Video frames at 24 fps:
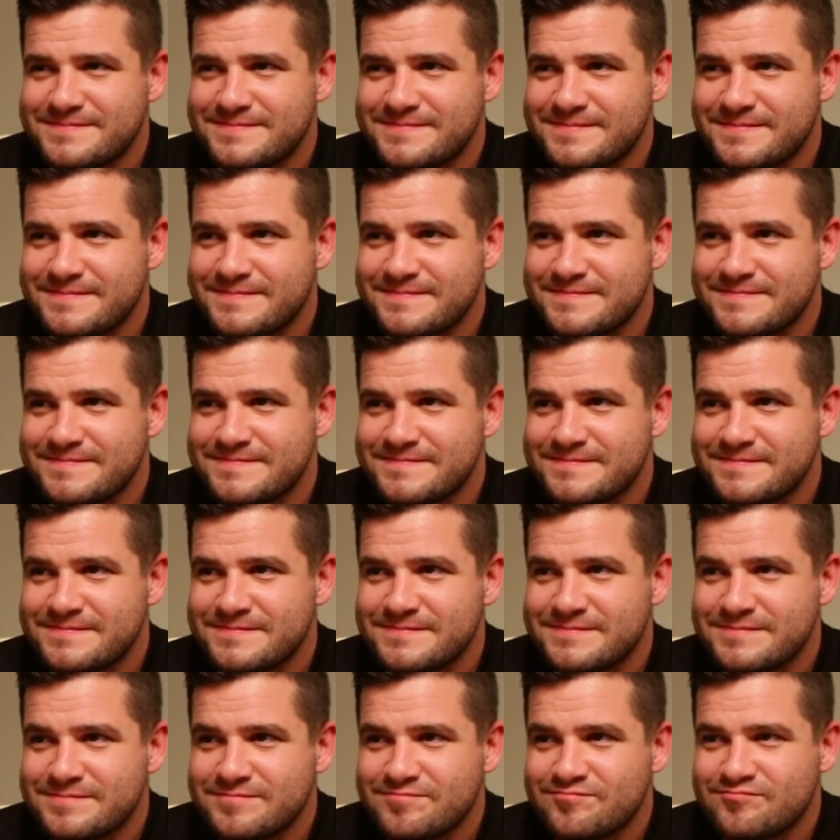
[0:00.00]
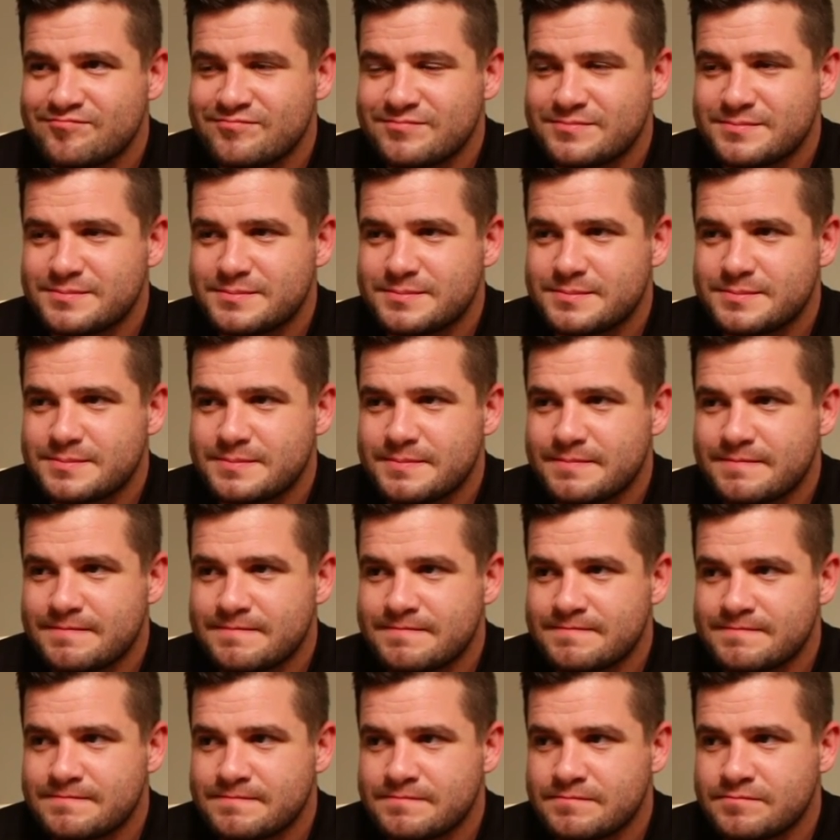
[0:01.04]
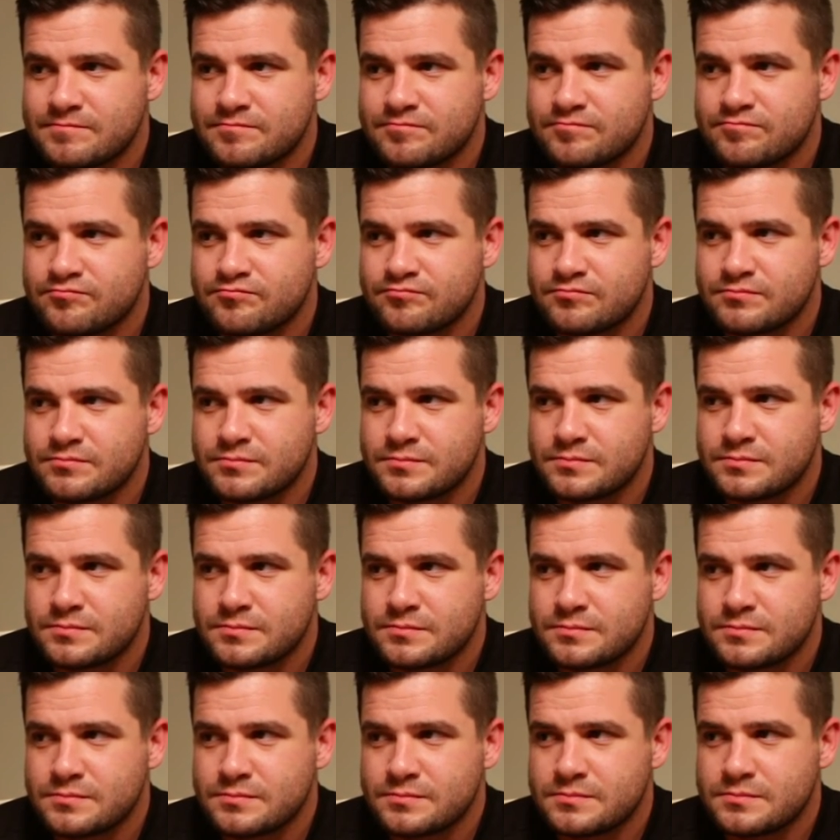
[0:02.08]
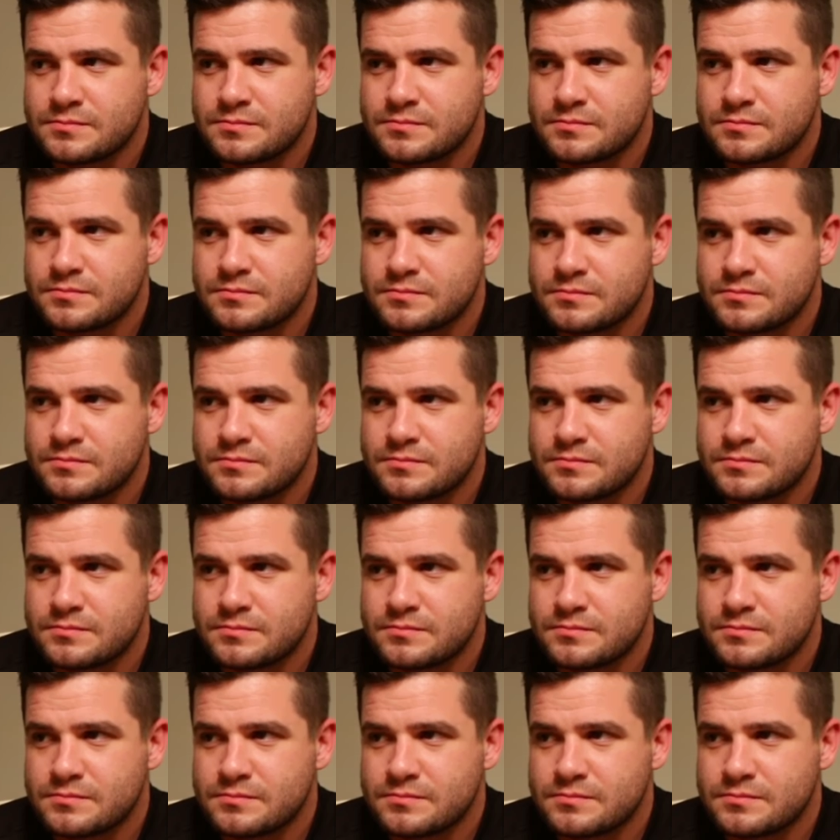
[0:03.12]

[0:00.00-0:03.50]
[no speech]